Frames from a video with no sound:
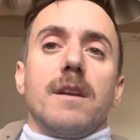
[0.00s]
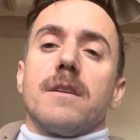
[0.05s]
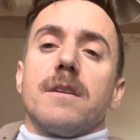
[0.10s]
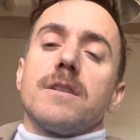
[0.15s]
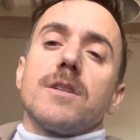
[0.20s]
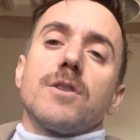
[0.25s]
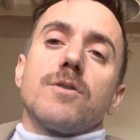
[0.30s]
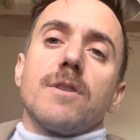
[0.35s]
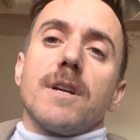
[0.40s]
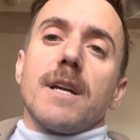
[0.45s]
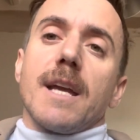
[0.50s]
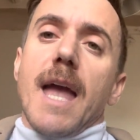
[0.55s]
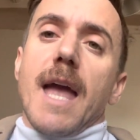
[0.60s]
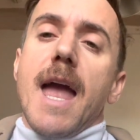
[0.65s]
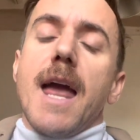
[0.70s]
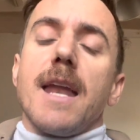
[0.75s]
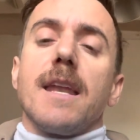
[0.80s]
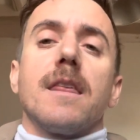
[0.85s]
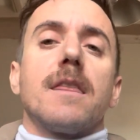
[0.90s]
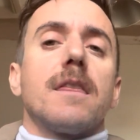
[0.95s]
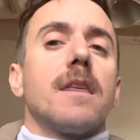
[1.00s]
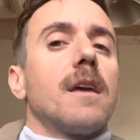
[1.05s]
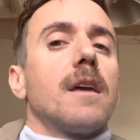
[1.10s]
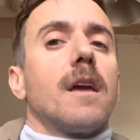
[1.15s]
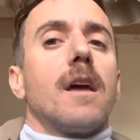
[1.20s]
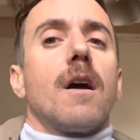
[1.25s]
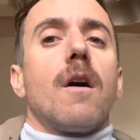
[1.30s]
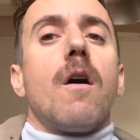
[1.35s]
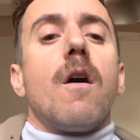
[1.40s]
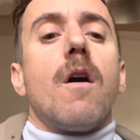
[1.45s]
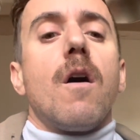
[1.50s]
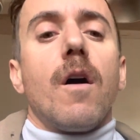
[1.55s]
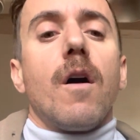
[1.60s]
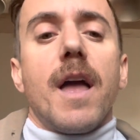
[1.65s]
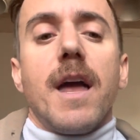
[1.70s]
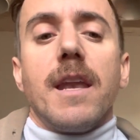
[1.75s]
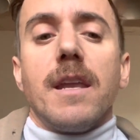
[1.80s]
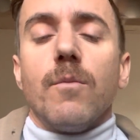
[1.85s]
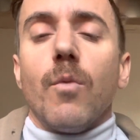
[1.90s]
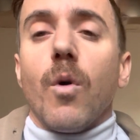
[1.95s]
Doesn't drink anything at all
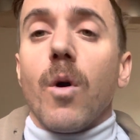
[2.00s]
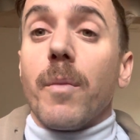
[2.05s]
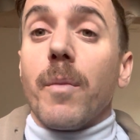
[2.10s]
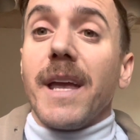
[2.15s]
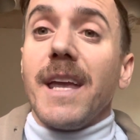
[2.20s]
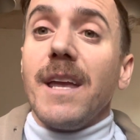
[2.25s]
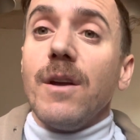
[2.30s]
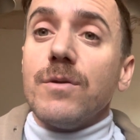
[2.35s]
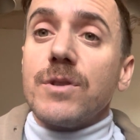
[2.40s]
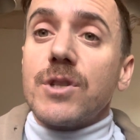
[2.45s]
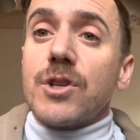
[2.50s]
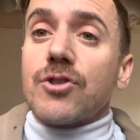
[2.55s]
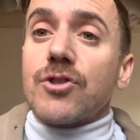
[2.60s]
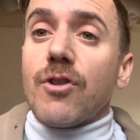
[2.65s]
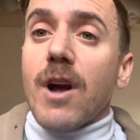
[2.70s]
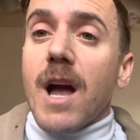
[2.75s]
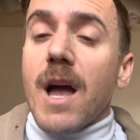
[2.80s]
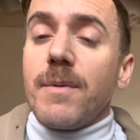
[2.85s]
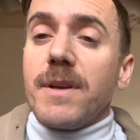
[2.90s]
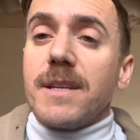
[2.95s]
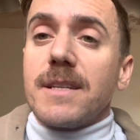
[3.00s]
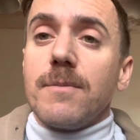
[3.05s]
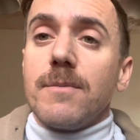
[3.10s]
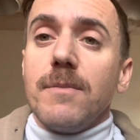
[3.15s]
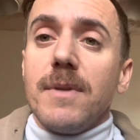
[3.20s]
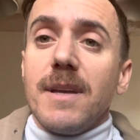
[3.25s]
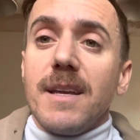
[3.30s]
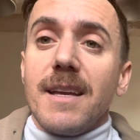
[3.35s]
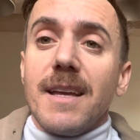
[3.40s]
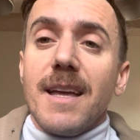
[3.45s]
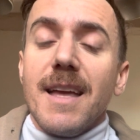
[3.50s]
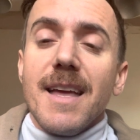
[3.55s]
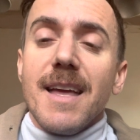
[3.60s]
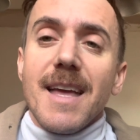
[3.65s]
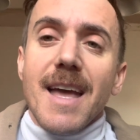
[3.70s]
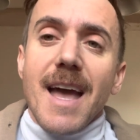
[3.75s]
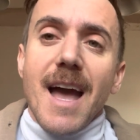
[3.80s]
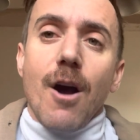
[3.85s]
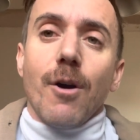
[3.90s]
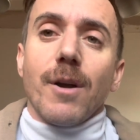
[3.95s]
anymore, but he was describing to me
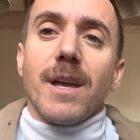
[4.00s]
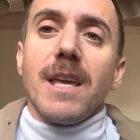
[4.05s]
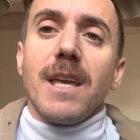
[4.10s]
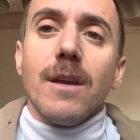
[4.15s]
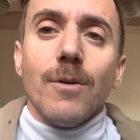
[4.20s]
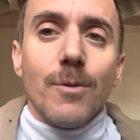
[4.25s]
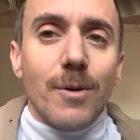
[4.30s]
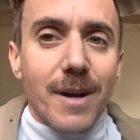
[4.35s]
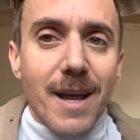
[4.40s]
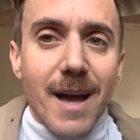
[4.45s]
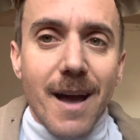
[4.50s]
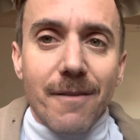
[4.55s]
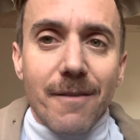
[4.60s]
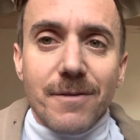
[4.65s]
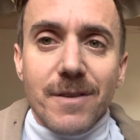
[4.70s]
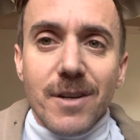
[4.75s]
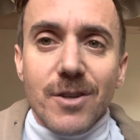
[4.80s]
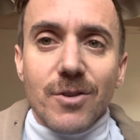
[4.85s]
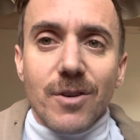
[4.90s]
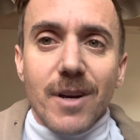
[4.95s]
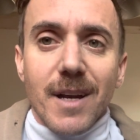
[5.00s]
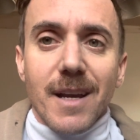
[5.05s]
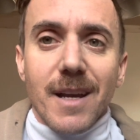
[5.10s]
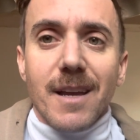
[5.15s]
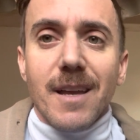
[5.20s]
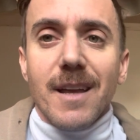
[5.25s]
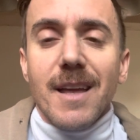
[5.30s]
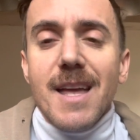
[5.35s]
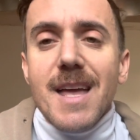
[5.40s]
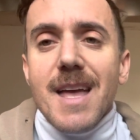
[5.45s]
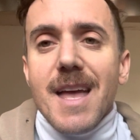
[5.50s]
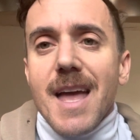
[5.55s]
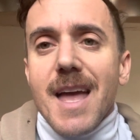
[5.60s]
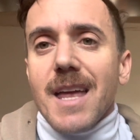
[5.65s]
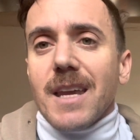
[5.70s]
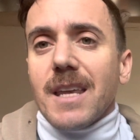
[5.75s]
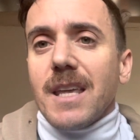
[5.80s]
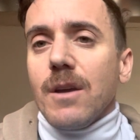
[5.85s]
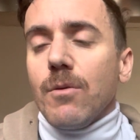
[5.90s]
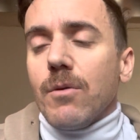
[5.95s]
how he would have to drink,
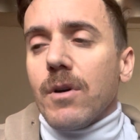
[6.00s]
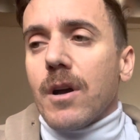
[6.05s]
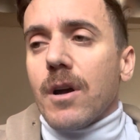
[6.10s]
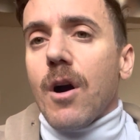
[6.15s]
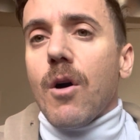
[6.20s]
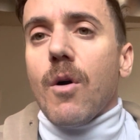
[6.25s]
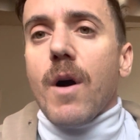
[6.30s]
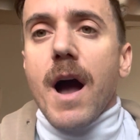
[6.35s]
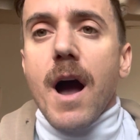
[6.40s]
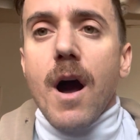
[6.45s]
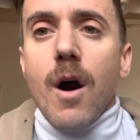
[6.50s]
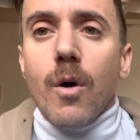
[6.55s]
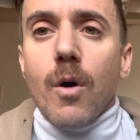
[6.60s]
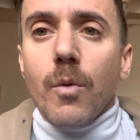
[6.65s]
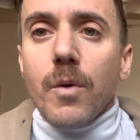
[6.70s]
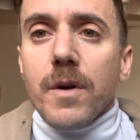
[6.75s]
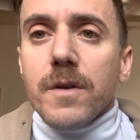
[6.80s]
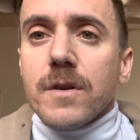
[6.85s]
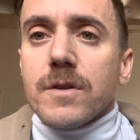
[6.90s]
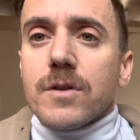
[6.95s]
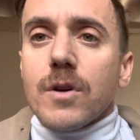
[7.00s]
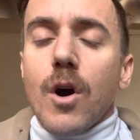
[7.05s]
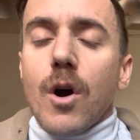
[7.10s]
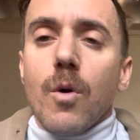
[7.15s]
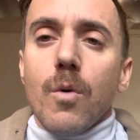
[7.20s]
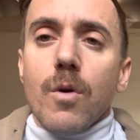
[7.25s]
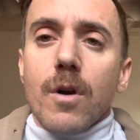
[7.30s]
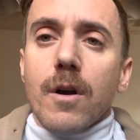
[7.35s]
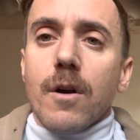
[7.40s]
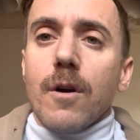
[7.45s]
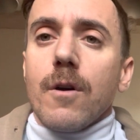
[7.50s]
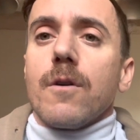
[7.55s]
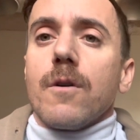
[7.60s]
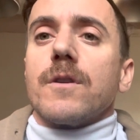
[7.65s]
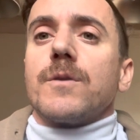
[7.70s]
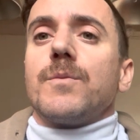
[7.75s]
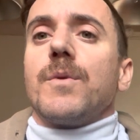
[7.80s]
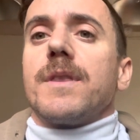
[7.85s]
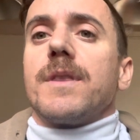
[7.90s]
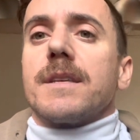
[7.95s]
and he would go out with his
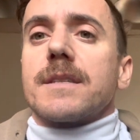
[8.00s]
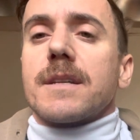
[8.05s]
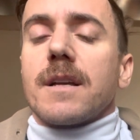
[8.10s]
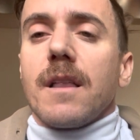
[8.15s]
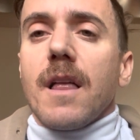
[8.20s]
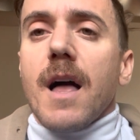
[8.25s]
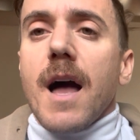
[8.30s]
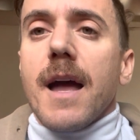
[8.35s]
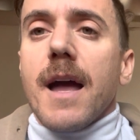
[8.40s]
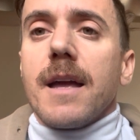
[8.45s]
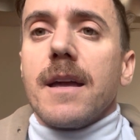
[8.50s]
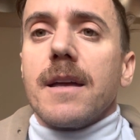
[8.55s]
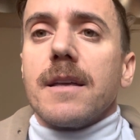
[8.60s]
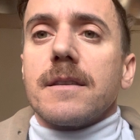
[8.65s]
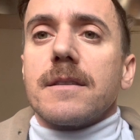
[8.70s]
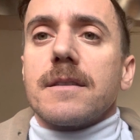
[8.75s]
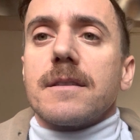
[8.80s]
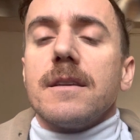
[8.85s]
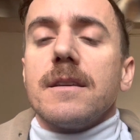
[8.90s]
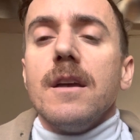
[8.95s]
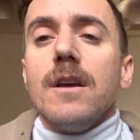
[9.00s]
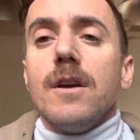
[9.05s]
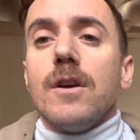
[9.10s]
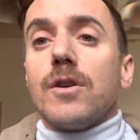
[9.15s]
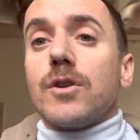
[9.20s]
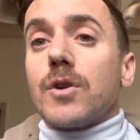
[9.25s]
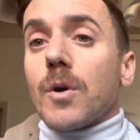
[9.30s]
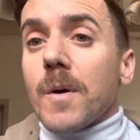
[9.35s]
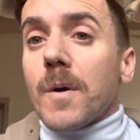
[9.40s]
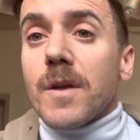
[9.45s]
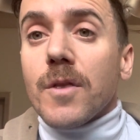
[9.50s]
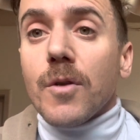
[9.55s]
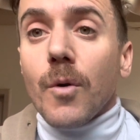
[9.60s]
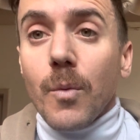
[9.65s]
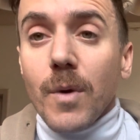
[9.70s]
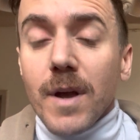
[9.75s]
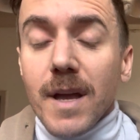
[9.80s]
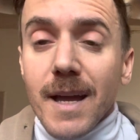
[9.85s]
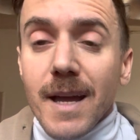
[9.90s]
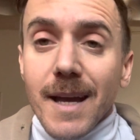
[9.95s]
coworkers, with his clients during the
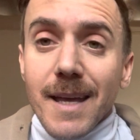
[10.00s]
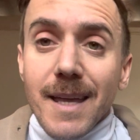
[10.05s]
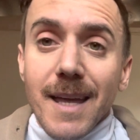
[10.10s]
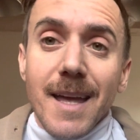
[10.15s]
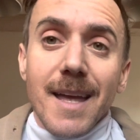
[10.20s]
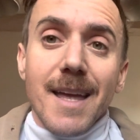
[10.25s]
week,